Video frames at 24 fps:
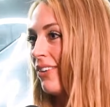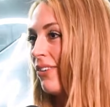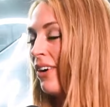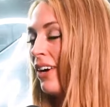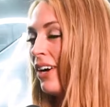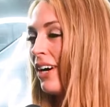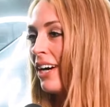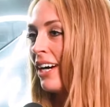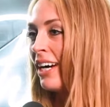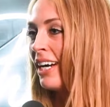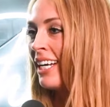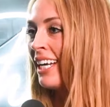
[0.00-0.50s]

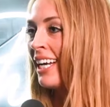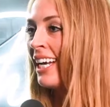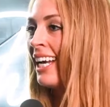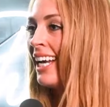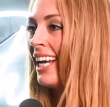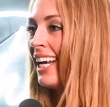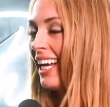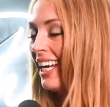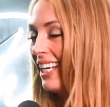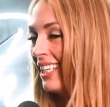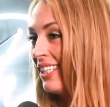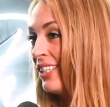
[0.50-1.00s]
hard.
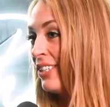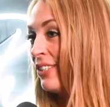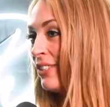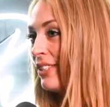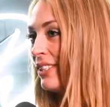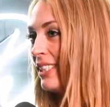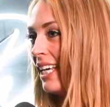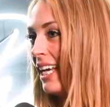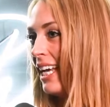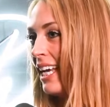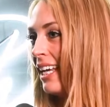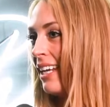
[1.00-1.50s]
And you
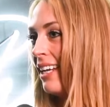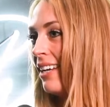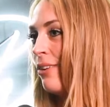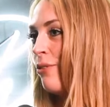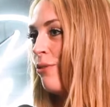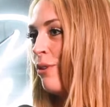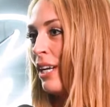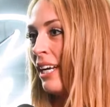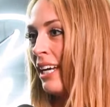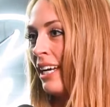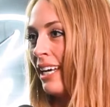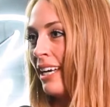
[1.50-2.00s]
said,
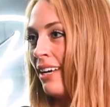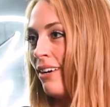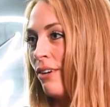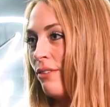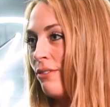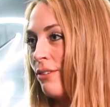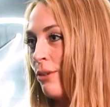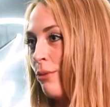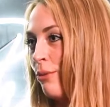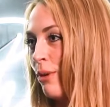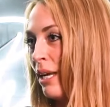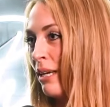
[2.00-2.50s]
when I get
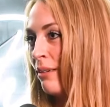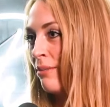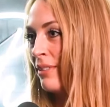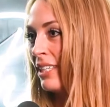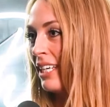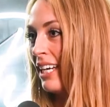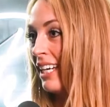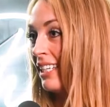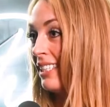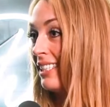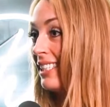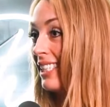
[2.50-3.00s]
overwhelmed,
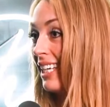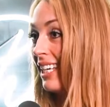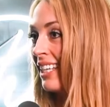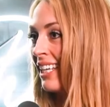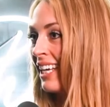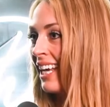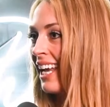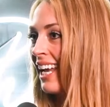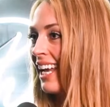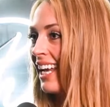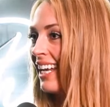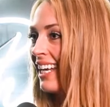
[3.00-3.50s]
I
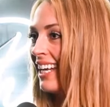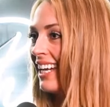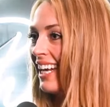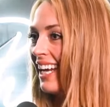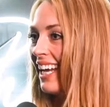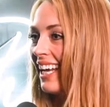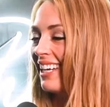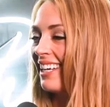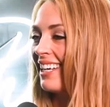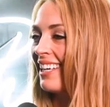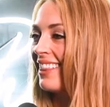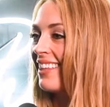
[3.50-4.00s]
delegate.
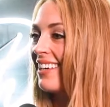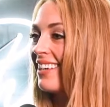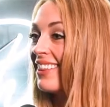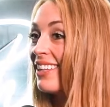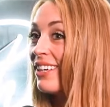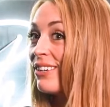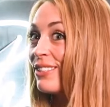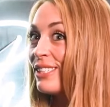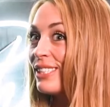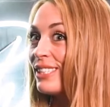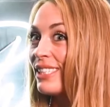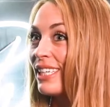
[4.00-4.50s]
And I thought
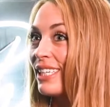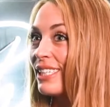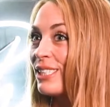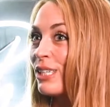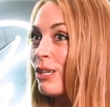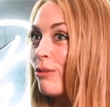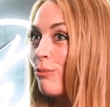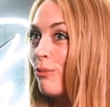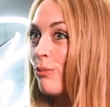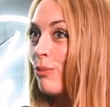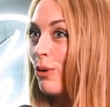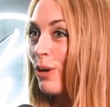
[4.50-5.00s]
that was such a
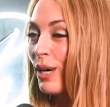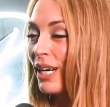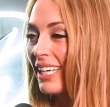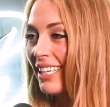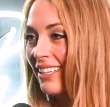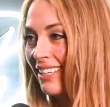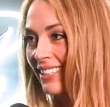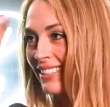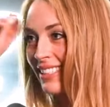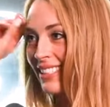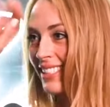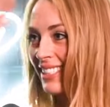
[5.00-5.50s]
good point.
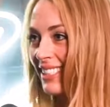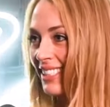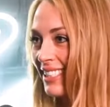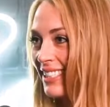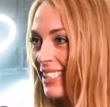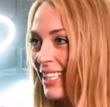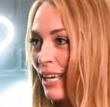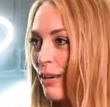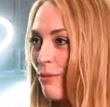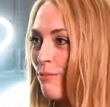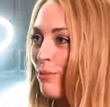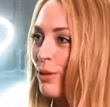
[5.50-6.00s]
And I was just
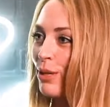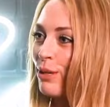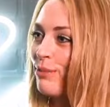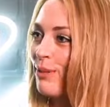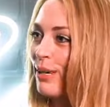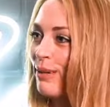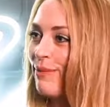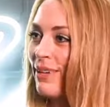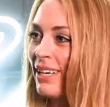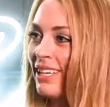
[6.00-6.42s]
like blew my mind.